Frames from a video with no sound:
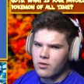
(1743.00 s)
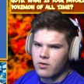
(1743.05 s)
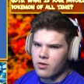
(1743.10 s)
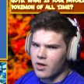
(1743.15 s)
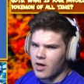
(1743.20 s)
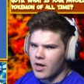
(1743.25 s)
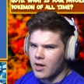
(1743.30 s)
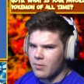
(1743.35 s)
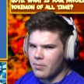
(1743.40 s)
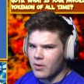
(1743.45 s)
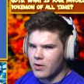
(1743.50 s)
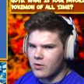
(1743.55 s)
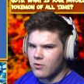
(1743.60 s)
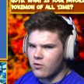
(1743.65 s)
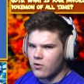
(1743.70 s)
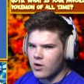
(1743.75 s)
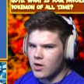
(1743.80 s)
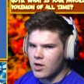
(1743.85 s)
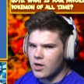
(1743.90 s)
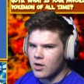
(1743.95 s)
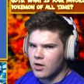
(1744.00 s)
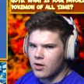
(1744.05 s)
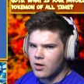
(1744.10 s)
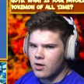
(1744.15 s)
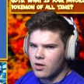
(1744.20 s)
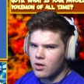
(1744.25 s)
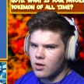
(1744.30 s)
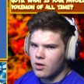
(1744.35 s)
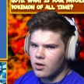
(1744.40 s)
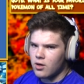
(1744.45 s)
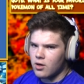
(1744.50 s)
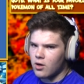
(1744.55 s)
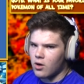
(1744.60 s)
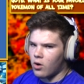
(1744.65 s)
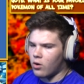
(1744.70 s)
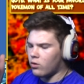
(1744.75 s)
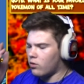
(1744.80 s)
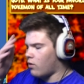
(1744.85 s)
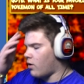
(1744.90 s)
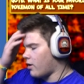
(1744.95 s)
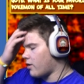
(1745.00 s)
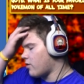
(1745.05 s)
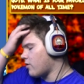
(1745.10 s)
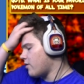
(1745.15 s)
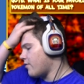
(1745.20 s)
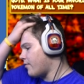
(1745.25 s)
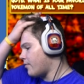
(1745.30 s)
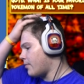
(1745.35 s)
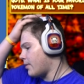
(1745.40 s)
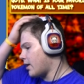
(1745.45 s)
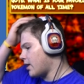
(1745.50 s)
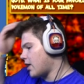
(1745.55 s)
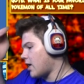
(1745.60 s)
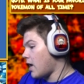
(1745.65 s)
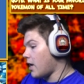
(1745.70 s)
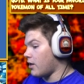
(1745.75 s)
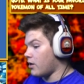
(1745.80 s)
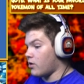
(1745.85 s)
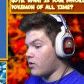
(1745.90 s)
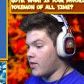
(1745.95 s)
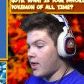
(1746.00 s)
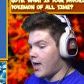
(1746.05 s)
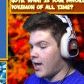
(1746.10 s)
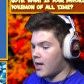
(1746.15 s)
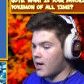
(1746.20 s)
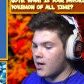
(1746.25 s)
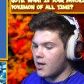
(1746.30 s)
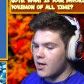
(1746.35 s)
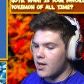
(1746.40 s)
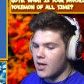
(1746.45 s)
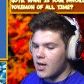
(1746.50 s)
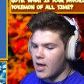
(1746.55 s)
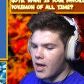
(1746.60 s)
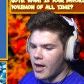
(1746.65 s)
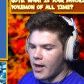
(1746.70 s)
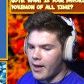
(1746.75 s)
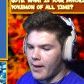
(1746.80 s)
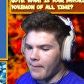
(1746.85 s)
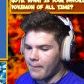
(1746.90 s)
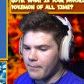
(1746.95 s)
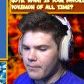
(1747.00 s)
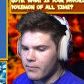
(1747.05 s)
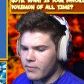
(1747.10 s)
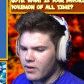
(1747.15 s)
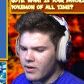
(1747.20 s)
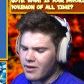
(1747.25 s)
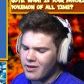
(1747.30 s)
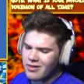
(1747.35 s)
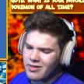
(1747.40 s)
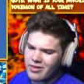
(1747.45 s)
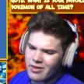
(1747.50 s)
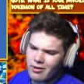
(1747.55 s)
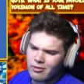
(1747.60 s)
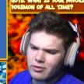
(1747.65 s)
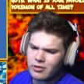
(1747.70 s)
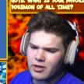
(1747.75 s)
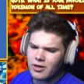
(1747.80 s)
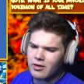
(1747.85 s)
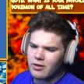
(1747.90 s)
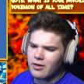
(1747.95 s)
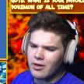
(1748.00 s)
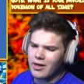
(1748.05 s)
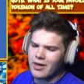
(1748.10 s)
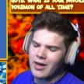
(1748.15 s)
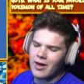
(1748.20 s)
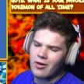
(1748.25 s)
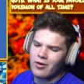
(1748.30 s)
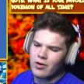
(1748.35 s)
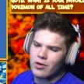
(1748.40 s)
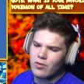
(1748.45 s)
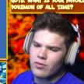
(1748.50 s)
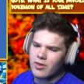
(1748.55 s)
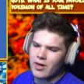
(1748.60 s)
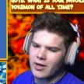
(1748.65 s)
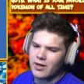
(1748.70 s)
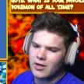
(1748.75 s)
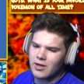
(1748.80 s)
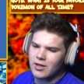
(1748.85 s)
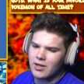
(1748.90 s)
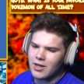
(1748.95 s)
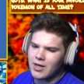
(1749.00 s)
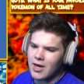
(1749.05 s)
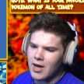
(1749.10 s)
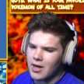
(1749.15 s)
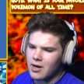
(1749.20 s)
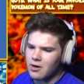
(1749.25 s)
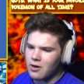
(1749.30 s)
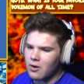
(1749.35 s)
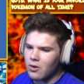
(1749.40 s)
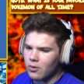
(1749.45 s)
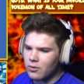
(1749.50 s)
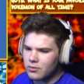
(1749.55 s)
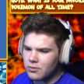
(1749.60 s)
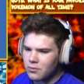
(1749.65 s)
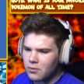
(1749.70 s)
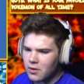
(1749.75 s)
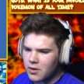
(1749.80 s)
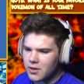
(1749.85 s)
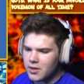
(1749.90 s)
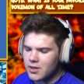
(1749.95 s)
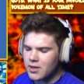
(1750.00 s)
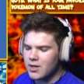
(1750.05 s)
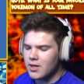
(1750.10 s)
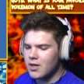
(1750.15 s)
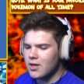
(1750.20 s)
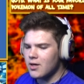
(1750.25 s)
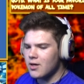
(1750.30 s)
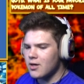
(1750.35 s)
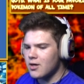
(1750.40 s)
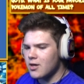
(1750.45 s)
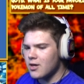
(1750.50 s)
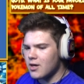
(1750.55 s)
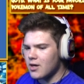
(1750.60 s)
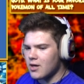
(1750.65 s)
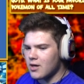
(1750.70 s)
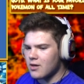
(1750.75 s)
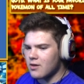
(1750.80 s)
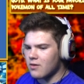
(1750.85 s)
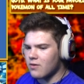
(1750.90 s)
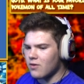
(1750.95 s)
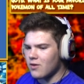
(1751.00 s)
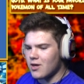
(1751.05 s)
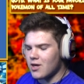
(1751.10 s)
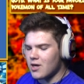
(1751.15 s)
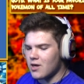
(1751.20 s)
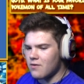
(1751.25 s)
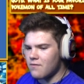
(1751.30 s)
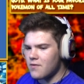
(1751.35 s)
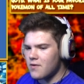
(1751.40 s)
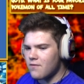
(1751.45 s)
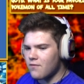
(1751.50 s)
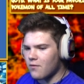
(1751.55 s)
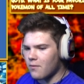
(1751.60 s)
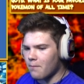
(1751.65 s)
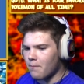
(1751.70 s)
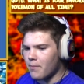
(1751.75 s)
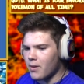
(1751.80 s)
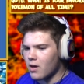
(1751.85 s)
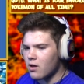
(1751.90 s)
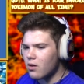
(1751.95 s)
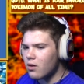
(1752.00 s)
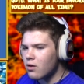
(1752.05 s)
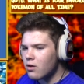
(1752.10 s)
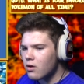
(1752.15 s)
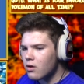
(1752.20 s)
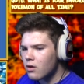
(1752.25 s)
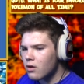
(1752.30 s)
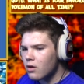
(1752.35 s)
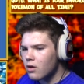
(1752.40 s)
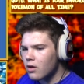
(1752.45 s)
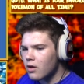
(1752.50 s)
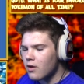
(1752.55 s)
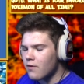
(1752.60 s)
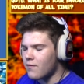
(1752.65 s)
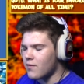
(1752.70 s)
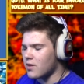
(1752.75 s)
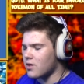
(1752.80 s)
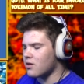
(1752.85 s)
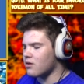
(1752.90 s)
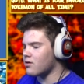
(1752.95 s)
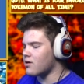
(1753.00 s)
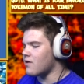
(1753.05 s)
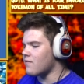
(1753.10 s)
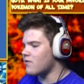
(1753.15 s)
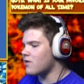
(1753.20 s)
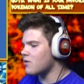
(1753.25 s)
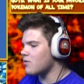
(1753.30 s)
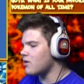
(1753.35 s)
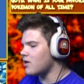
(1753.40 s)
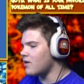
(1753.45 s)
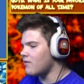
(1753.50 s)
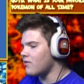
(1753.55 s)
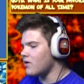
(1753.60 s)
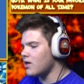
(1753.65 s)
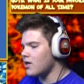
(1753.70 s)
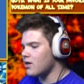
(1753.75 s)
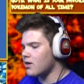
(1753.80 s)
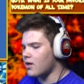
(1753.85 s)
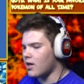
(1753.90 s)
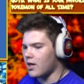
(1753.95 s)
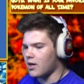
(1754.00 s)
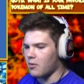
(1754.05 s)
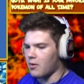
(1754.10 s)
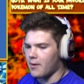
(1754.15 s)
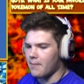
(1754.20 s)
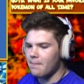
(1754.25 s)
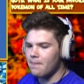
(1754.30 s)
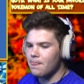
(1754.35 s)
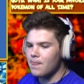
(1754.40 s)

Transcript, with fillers: there's a Headbutt tree in Goldenrod, so never mind, I can't do that. Um, because the only encounter you technically get in Goldenrod is the Eevee from Bill, if he still gives you an Eevee. Anyway,